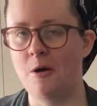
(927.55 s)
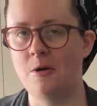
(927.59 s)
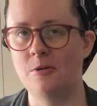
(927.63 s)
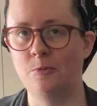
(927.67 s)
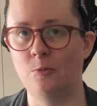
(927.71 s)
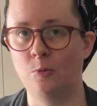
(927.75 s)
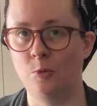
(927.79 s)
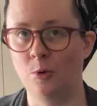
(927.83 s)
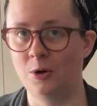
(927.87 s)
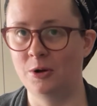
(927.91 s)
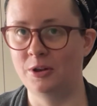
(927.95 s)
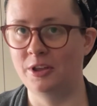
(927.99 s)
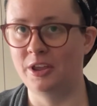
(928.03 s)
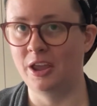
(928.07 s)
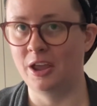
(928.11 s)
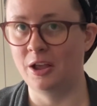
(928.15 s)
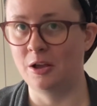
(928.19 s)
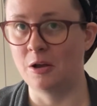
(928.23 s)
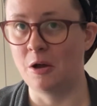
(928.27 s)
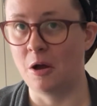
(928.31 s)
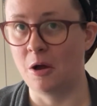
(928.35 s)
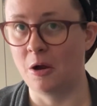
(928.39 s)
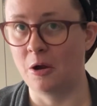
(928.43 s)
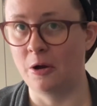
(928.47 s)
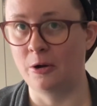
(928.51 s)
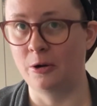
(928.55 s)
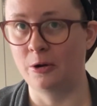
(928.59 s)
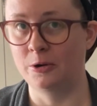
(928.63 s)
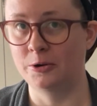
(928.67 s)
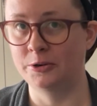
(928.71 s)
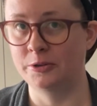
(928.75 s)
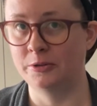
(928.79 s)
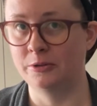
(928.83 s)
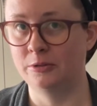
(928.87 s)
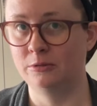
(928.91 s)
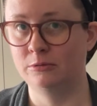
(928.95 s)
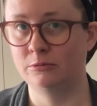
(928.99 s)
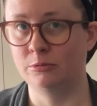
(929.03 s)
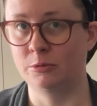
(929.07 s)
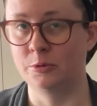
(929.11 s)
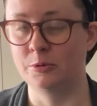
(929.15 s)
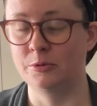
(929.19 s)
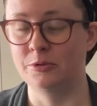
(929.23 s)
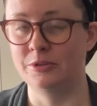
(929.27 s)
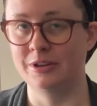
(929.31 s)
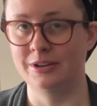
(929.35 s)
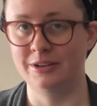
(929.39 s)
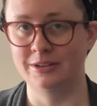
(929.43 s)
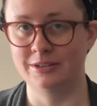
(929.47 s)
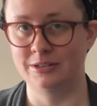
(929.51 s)
working hard through
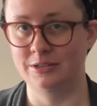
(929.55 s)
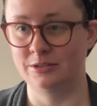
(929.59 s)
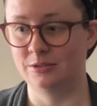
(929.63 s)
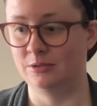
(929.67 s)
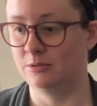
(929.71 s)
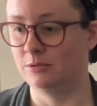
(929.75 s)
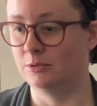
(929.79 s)
this